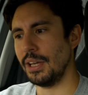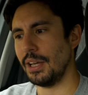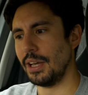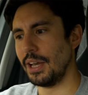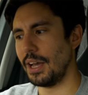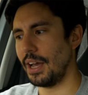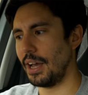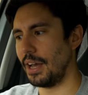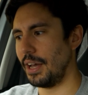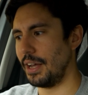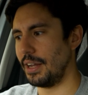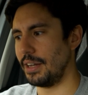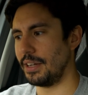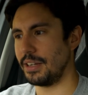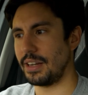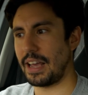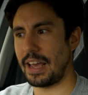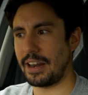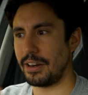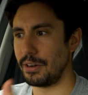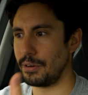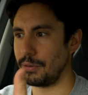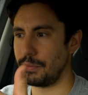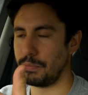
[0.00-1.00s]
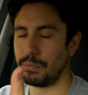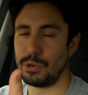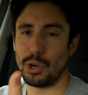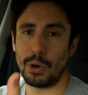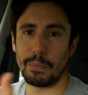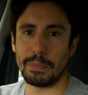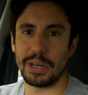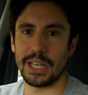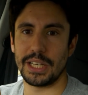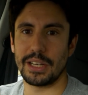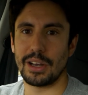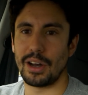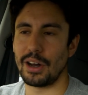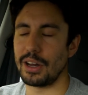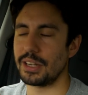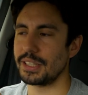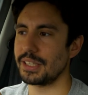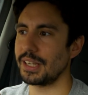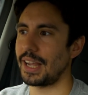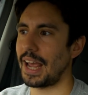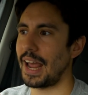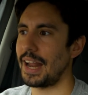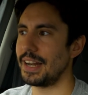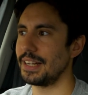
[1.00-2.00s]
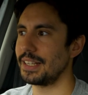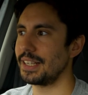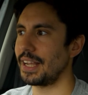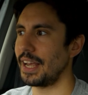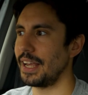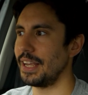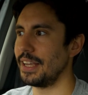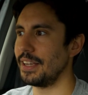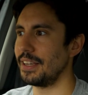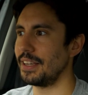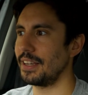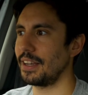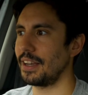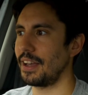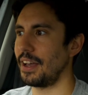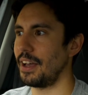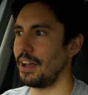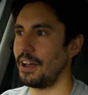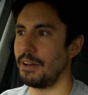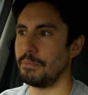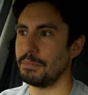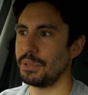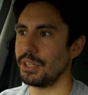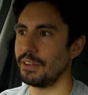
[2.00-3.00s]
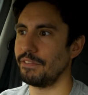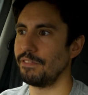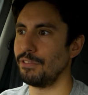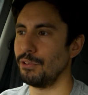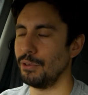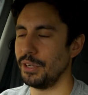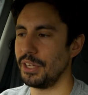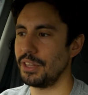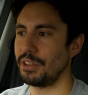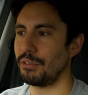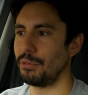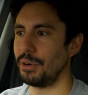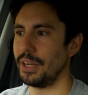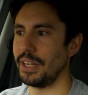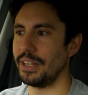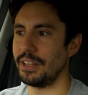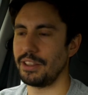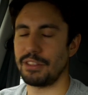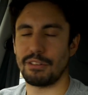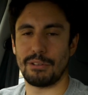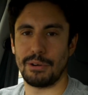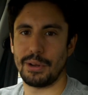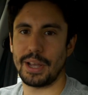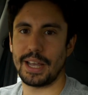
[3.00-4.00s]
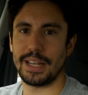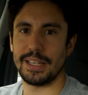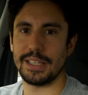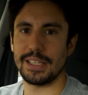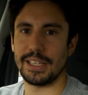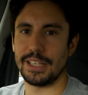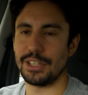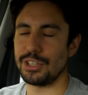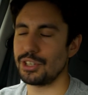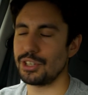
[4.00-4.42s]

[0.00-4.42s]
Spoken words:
And not many cars can take up to 43 through AC